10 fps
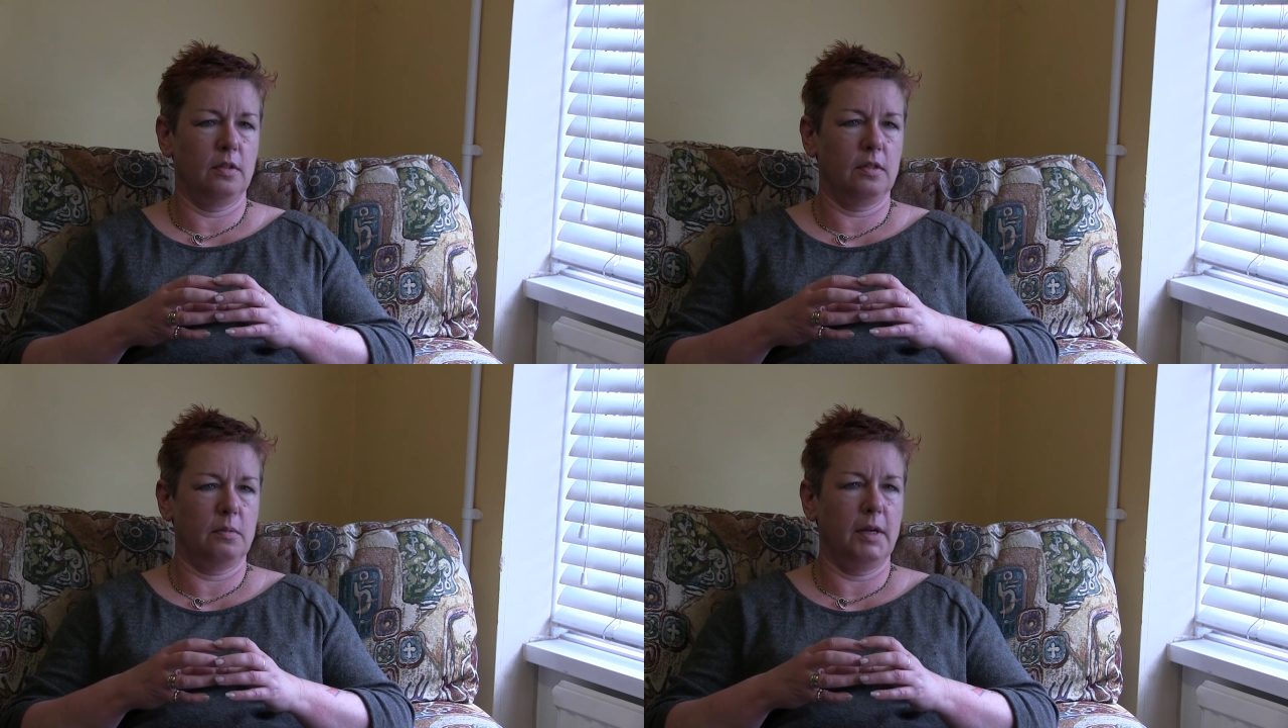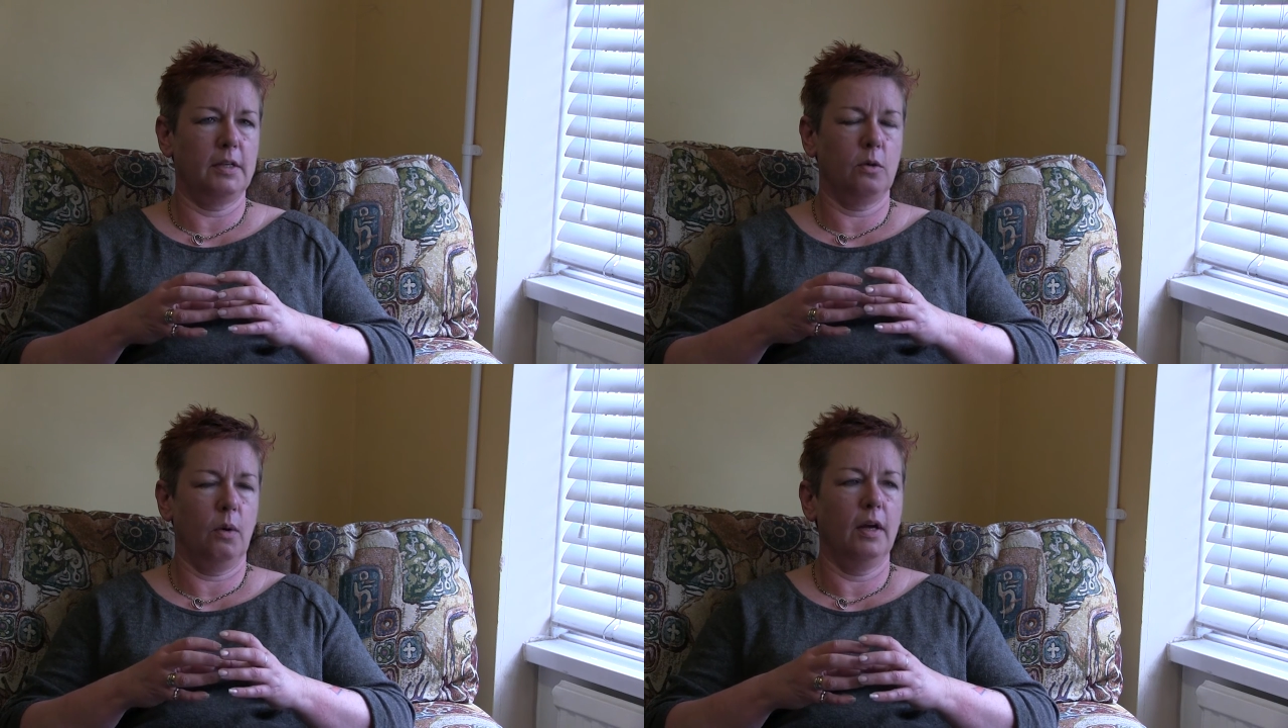
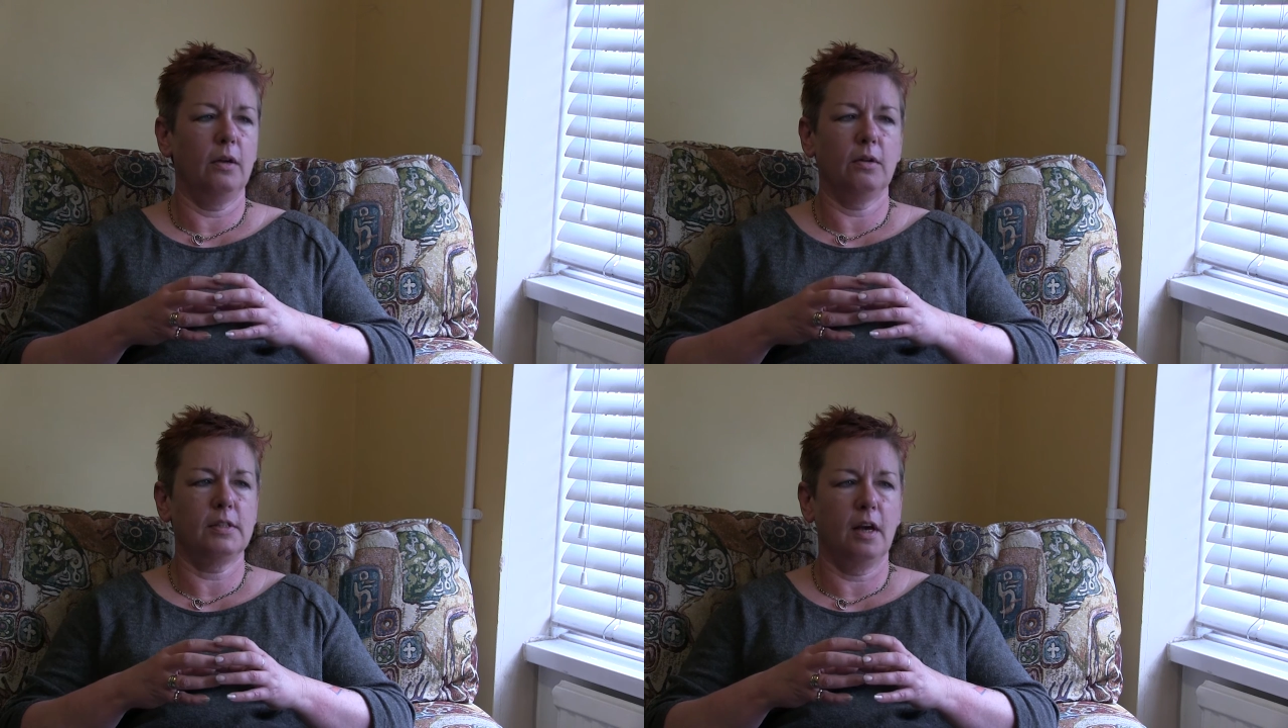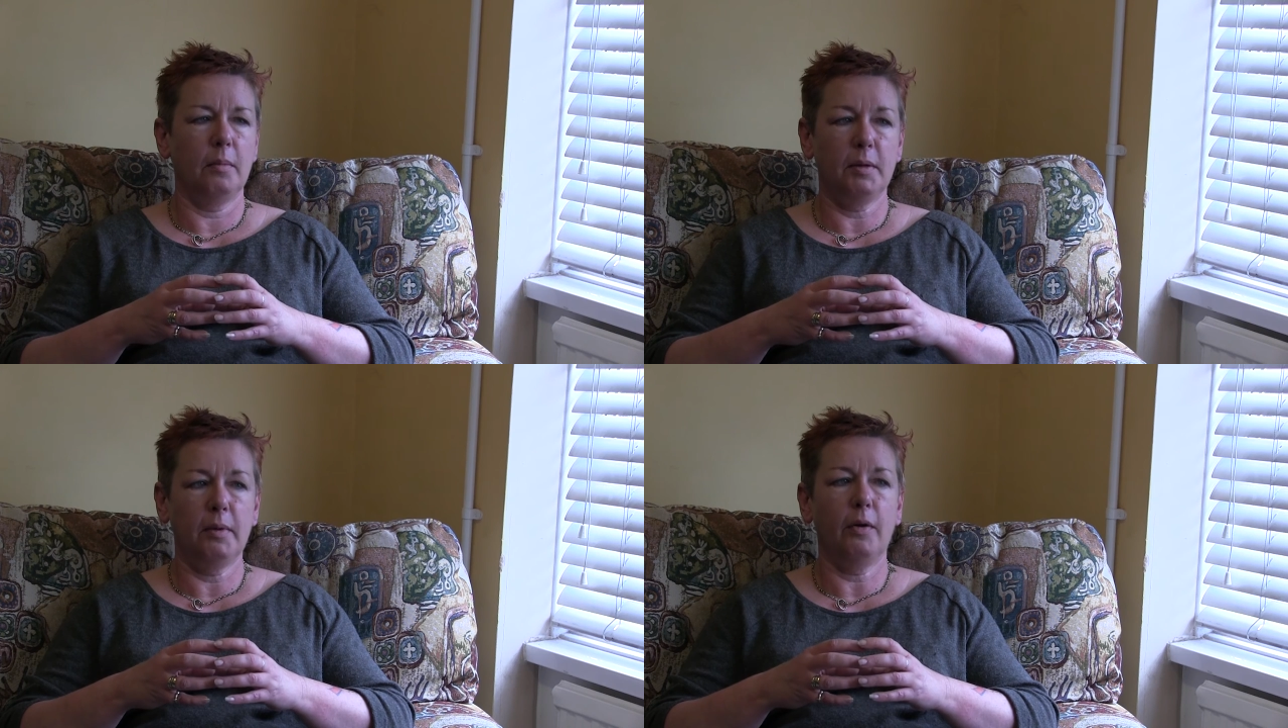spend quite a lot of time
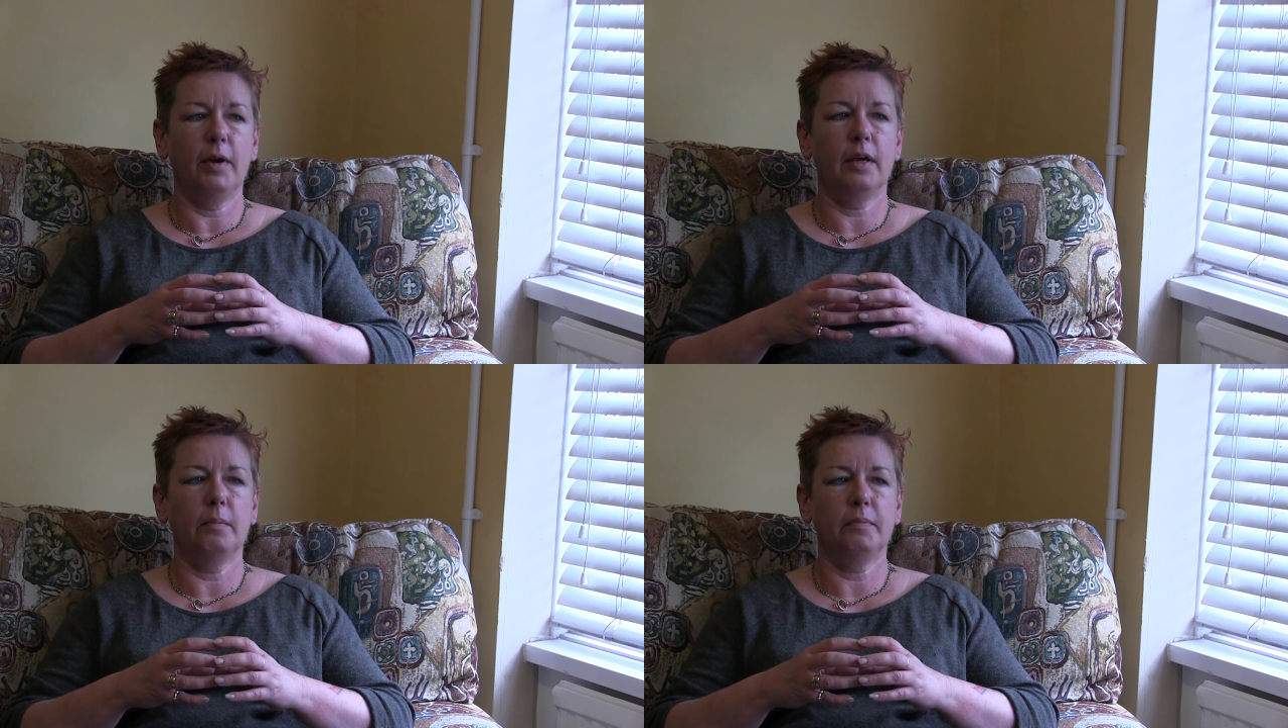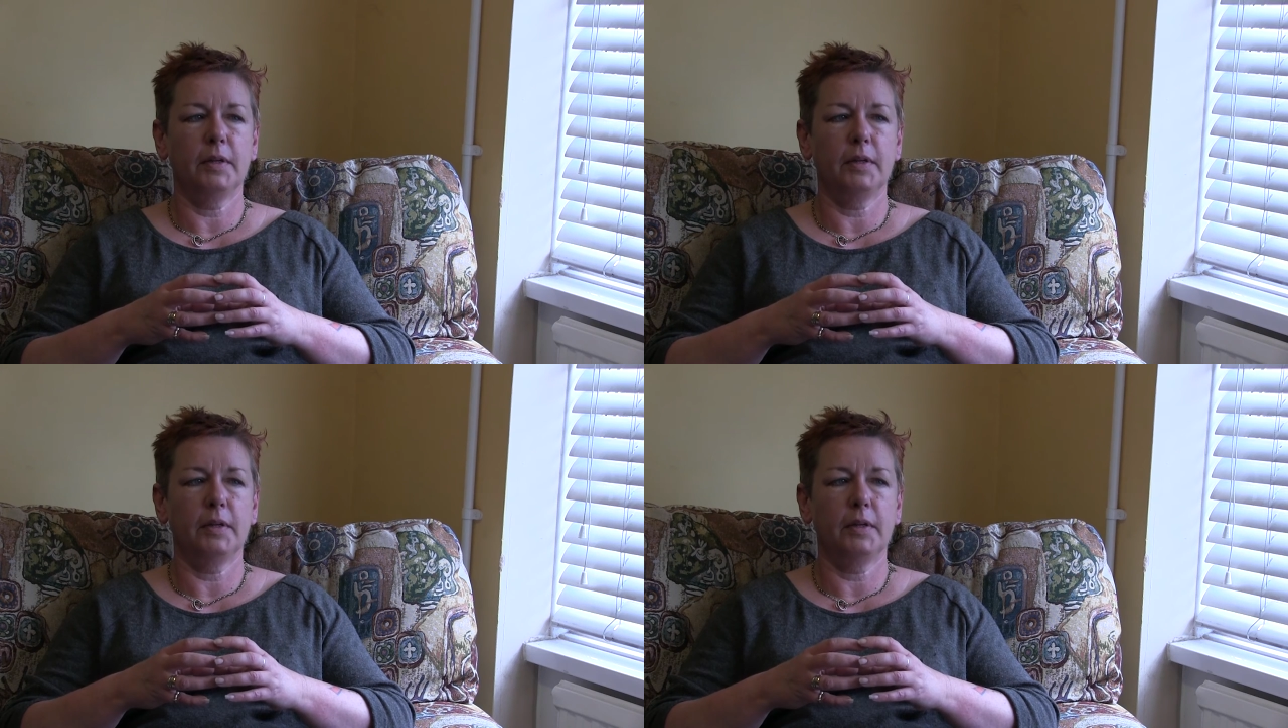in America.